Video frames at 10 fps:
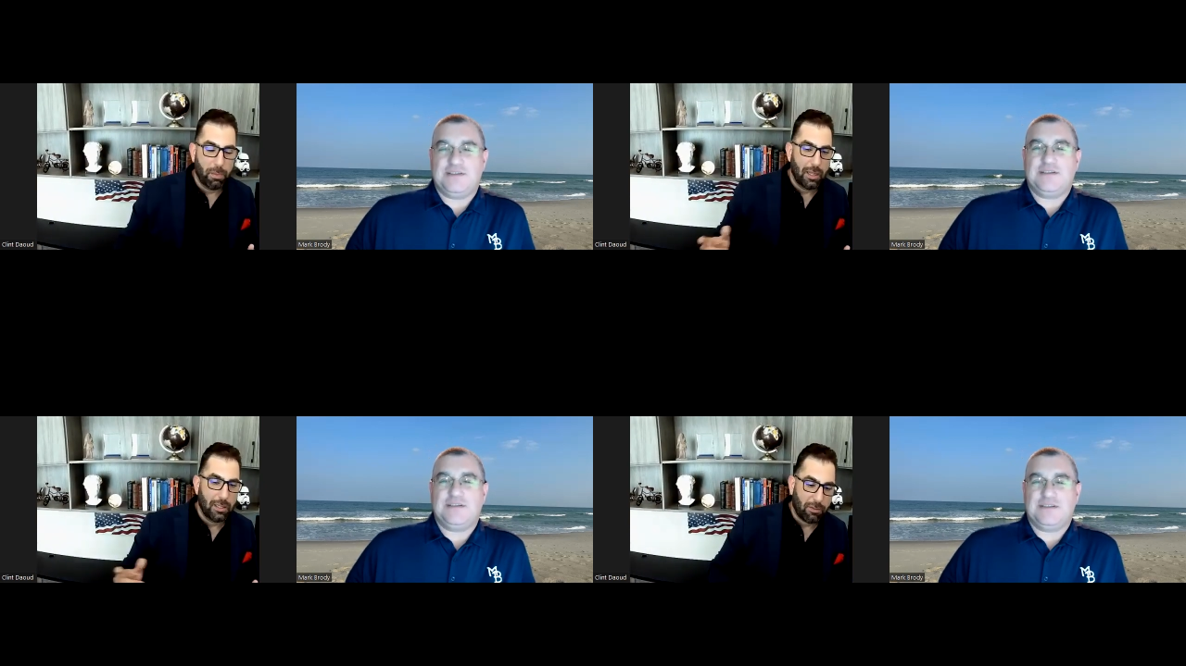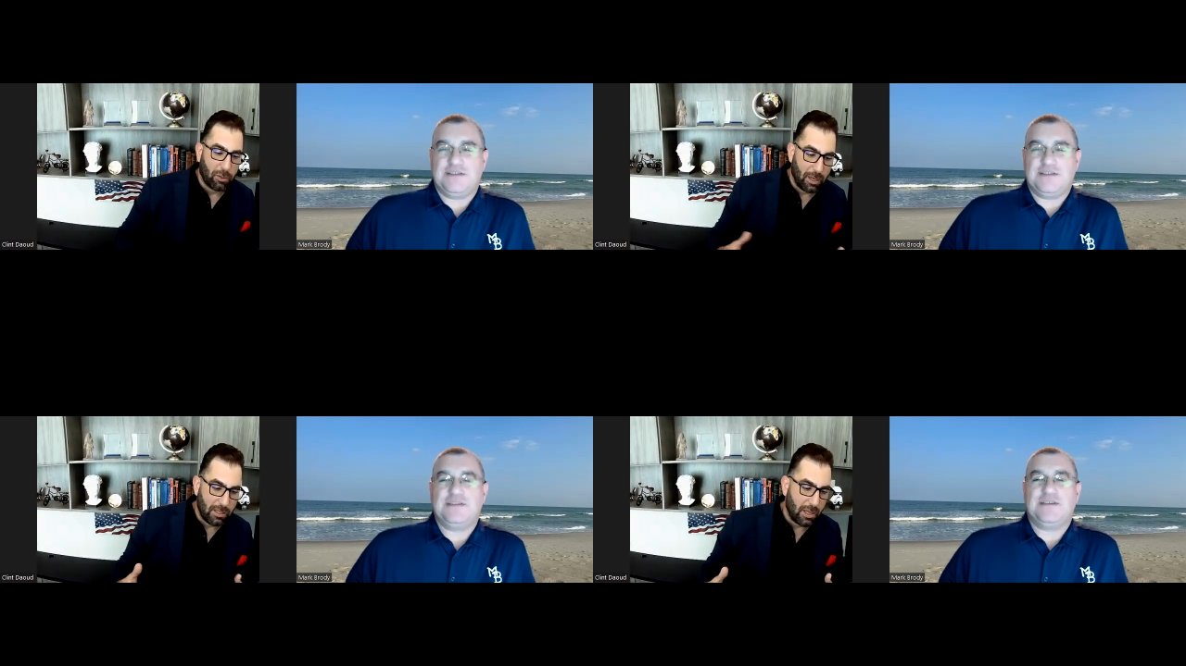Speaker 1: beats after
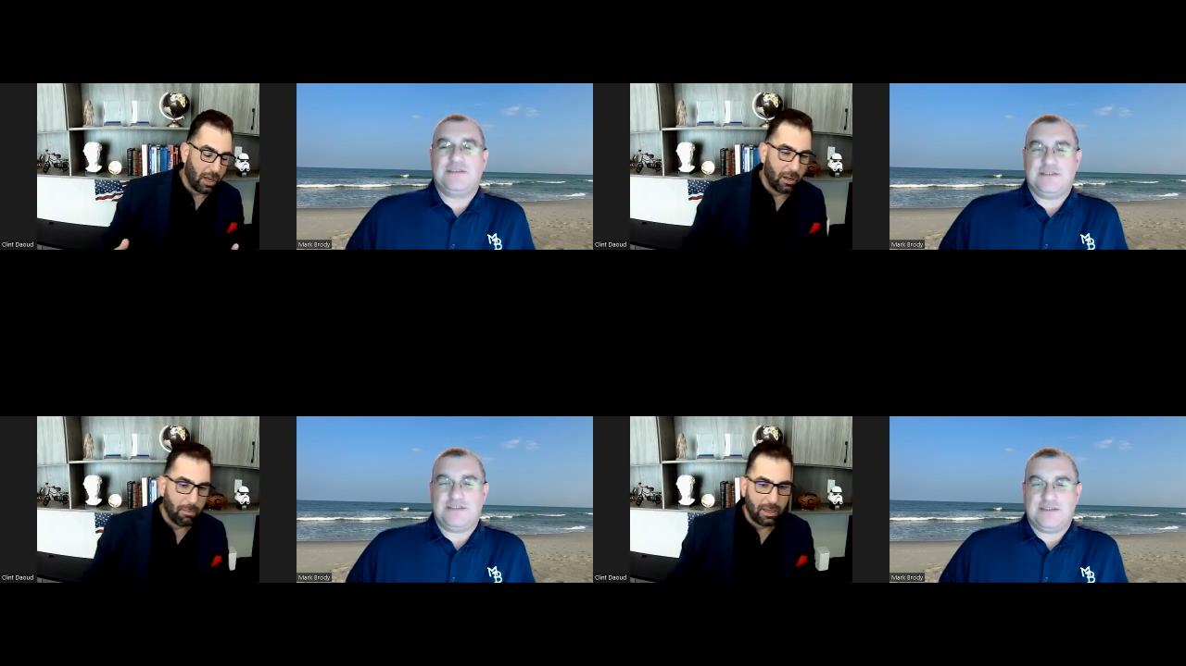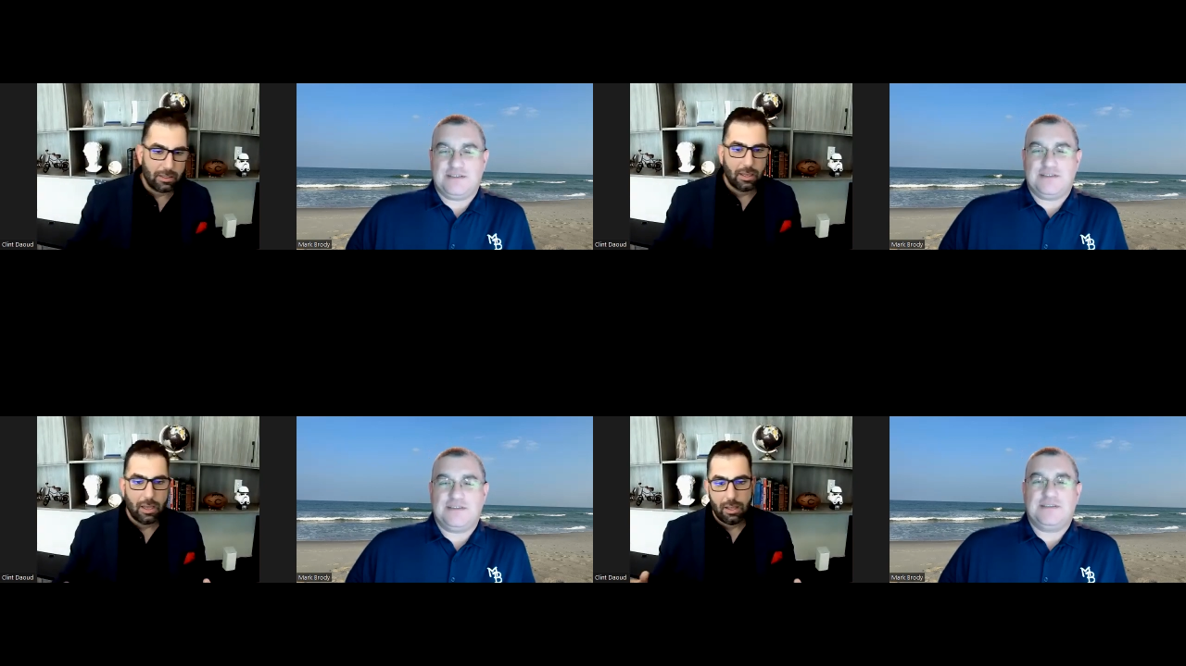my sauna and
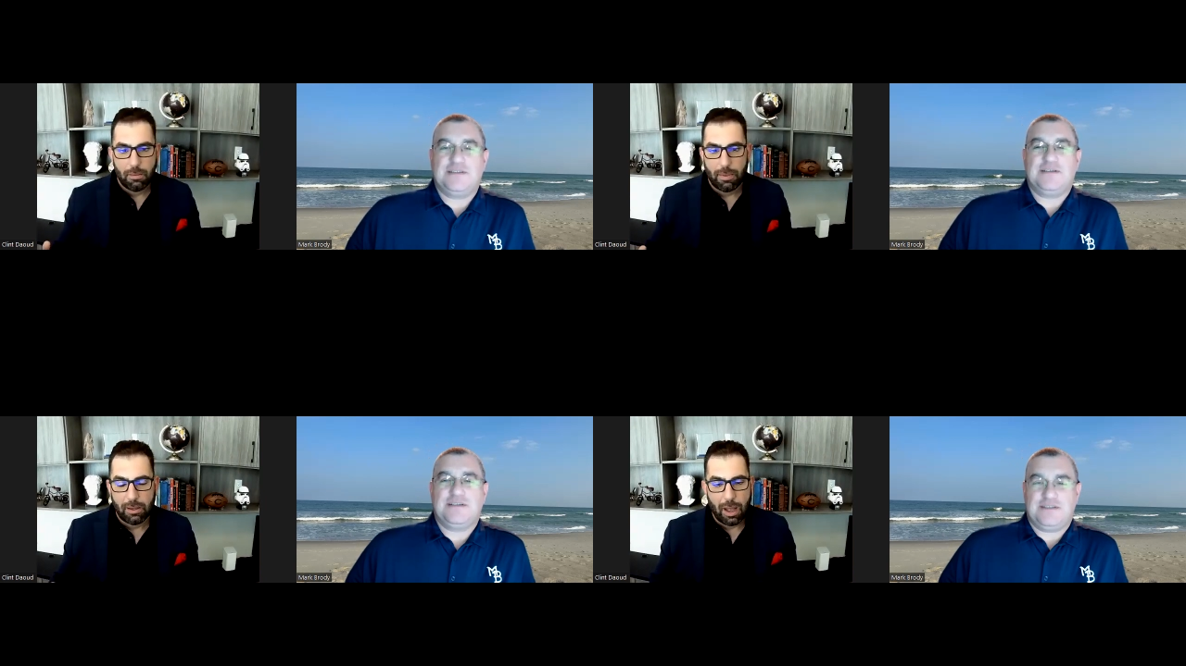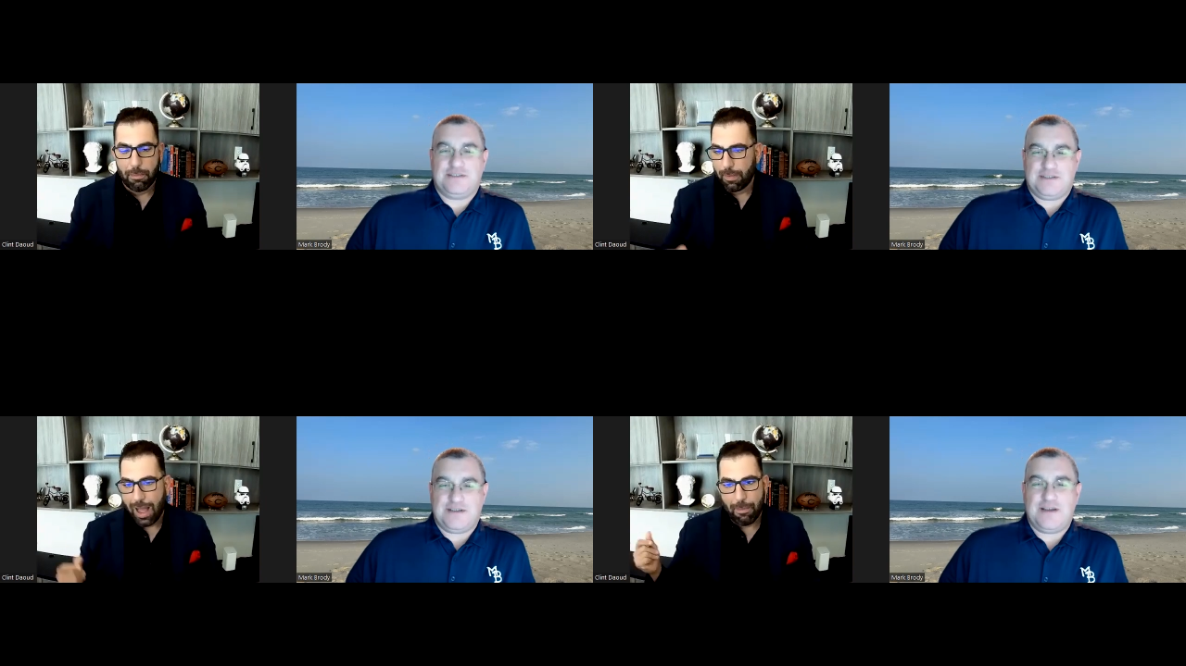
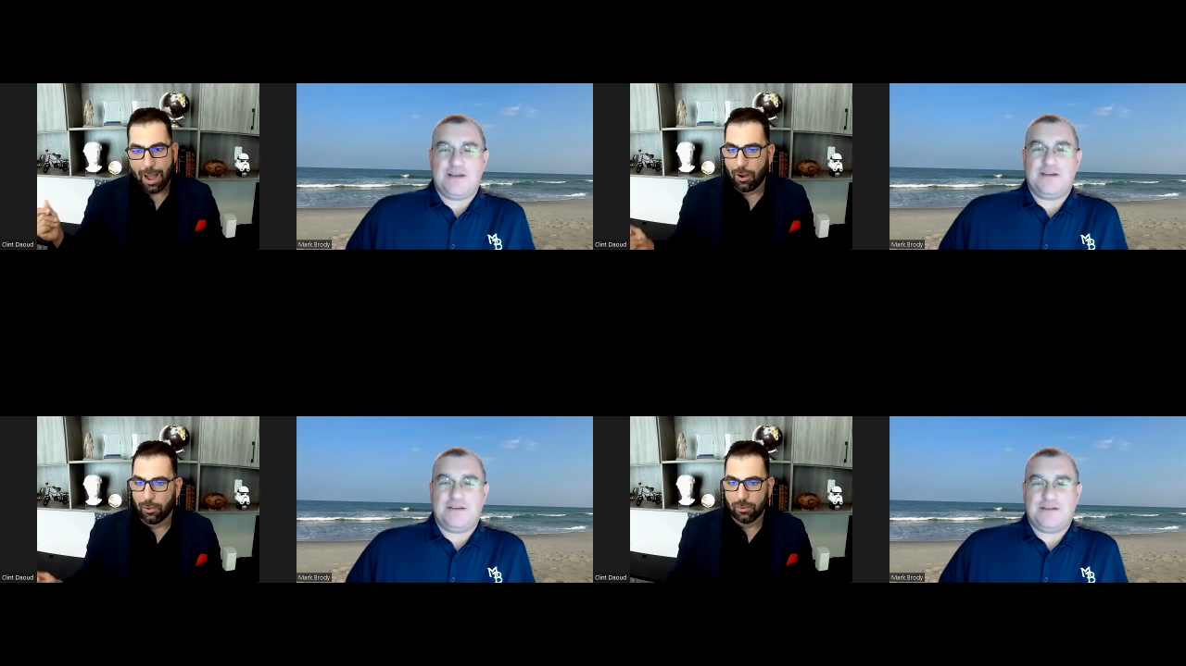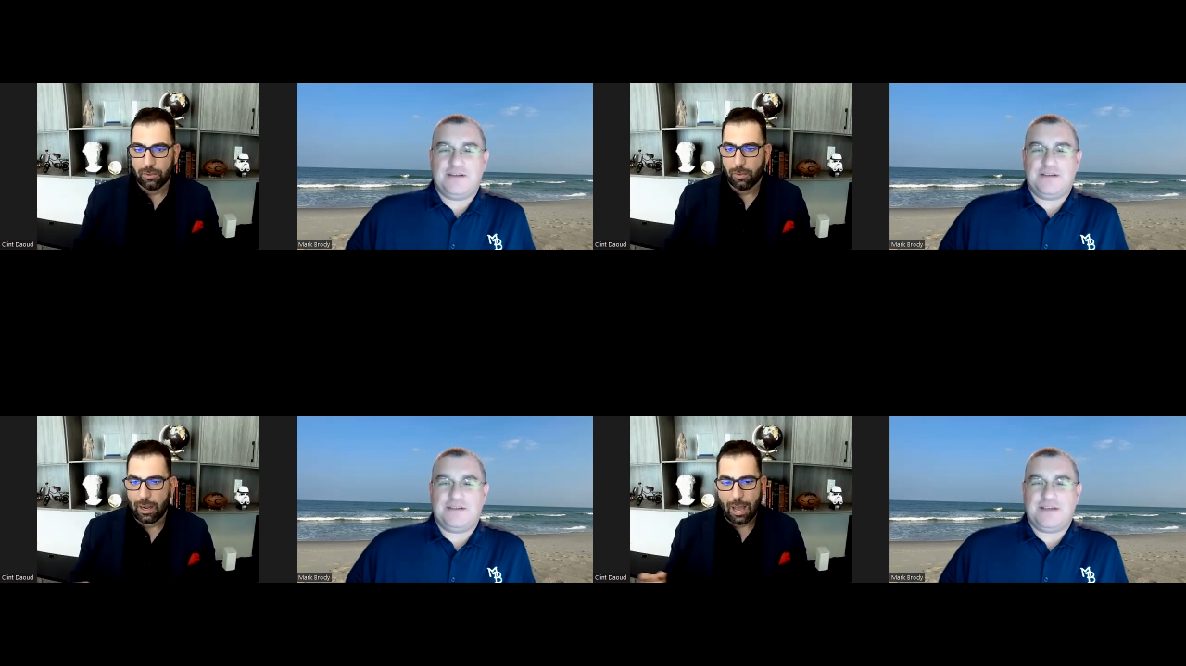I'm out, right?